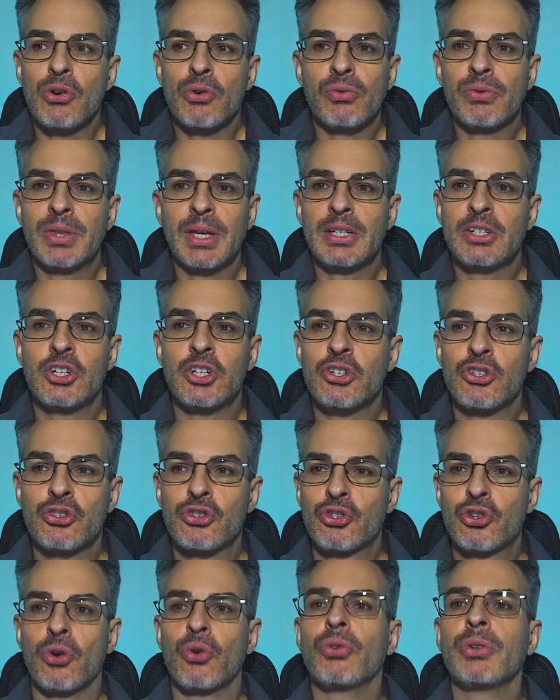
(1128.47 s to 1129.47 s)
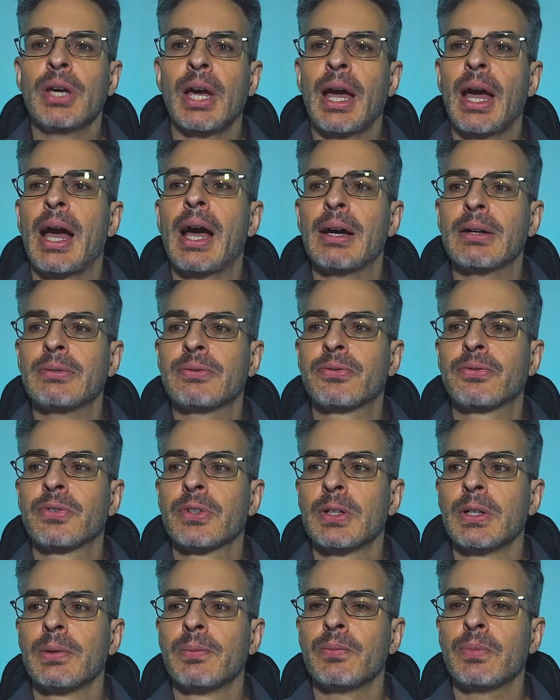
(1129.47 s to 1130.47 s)
they just don't have
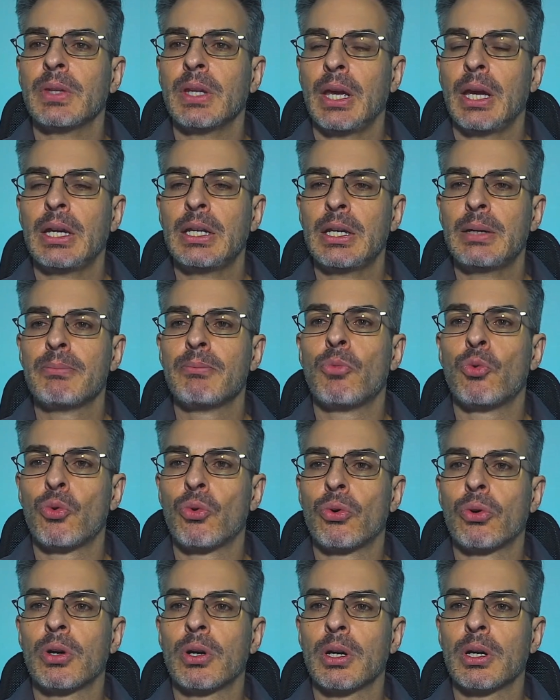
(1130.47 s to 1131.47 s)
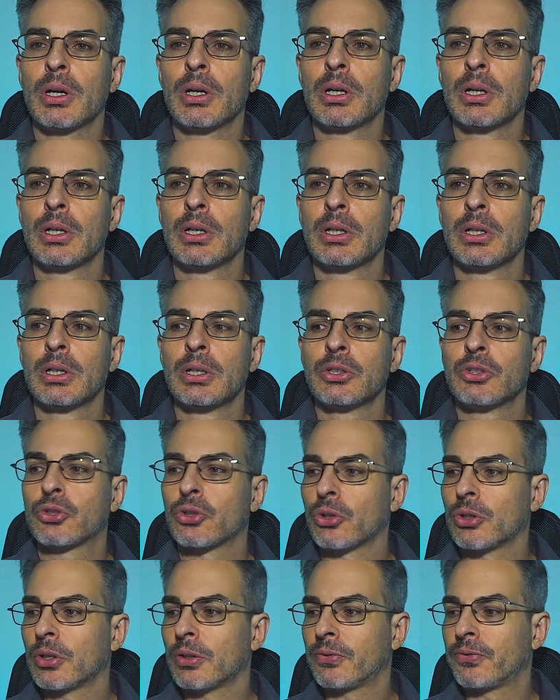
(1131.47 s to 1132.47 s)
any more
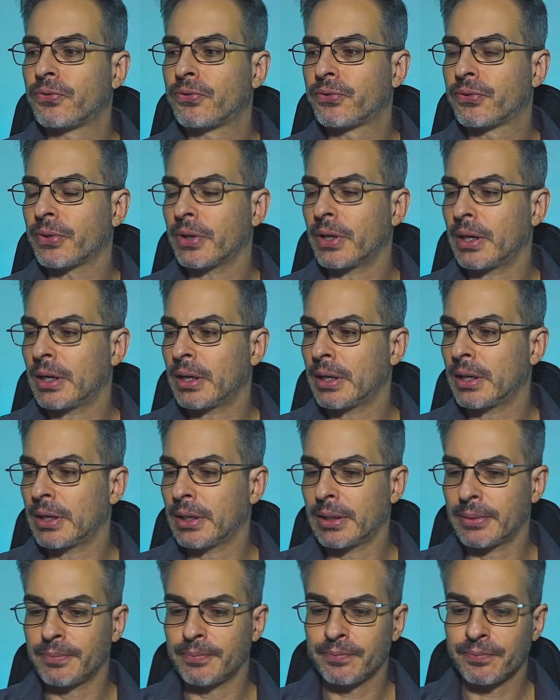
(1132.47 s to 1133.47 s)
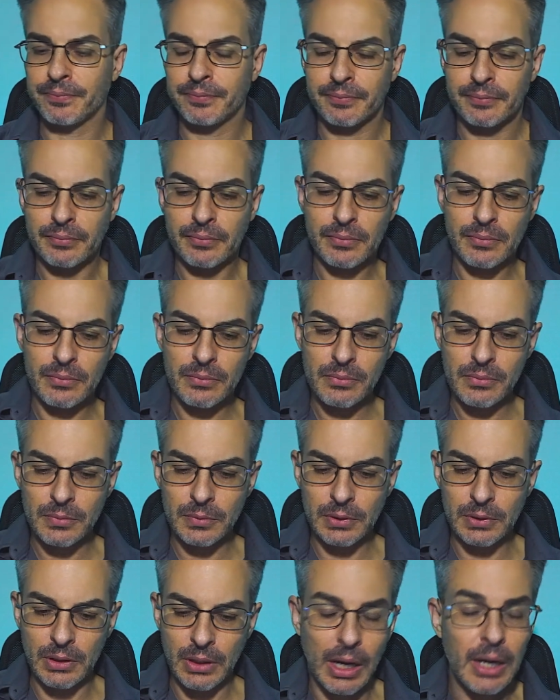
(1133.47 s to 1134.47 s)
sort of
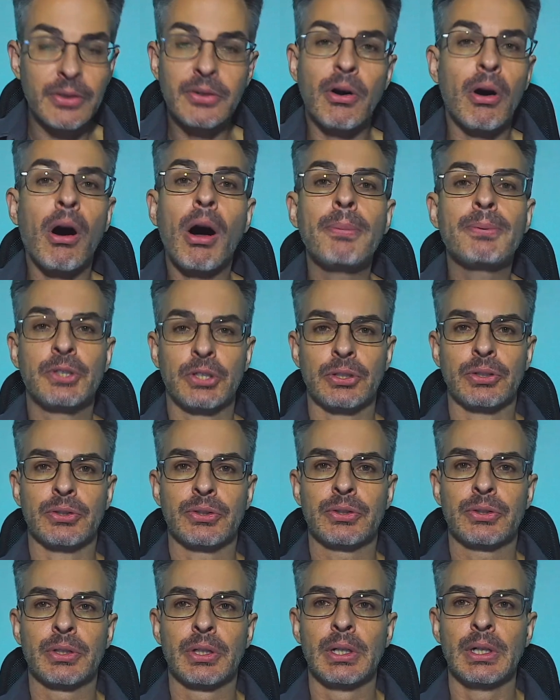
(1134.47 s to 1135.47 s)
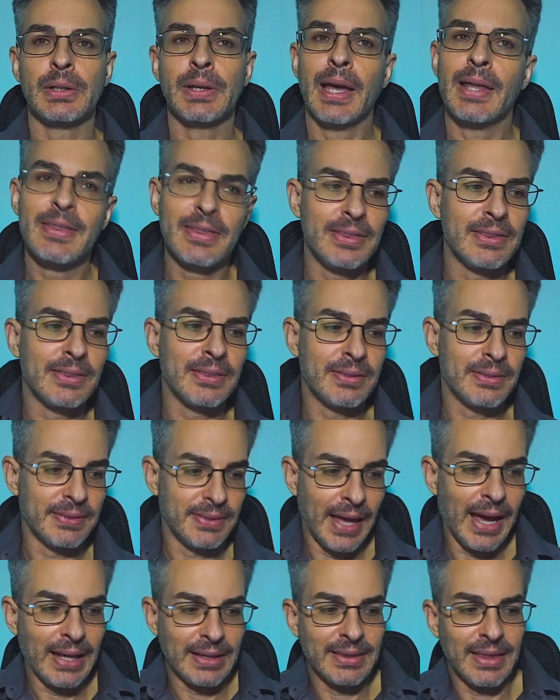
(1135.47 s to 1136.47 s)
other options. And
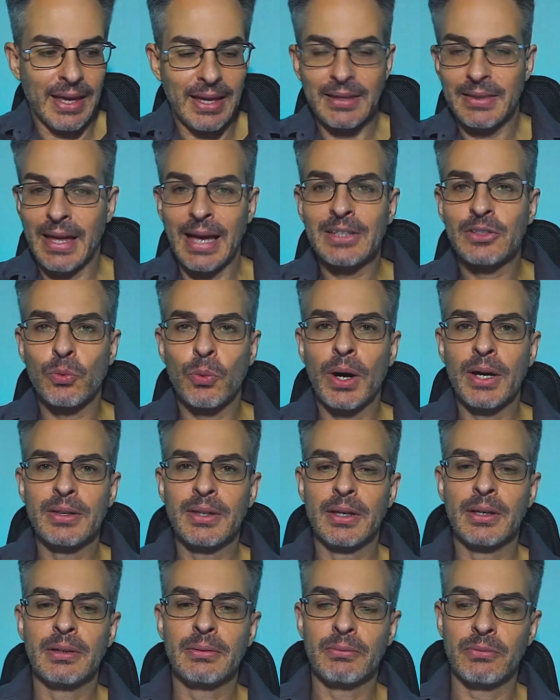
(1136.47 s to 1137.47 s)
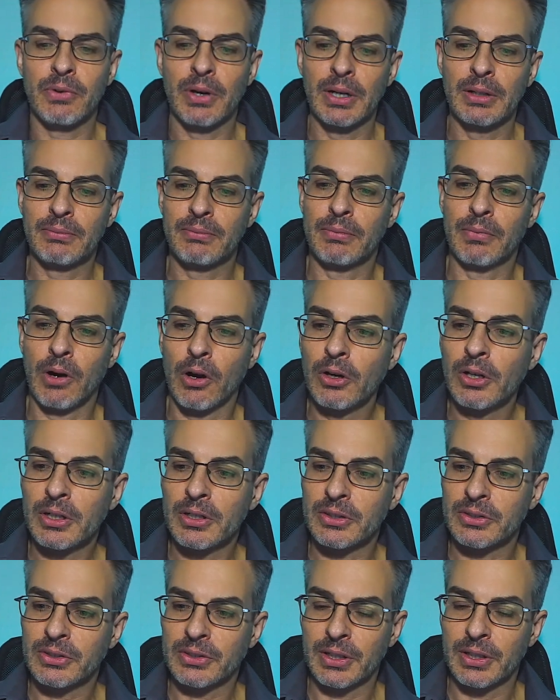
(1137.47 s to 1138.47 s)
that's why they write
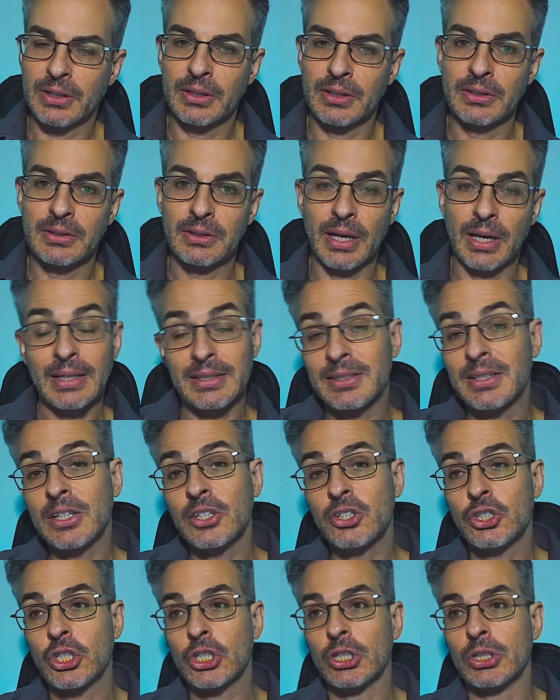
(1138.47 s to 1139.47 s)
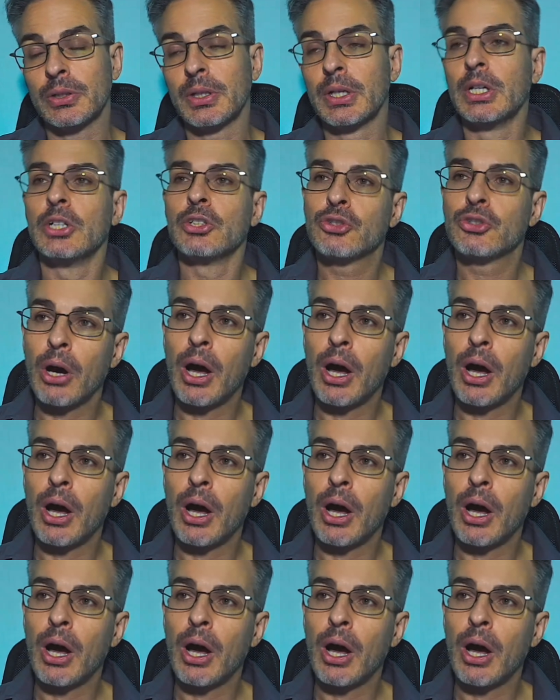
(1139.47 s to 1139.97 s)
articles like this, as they should. So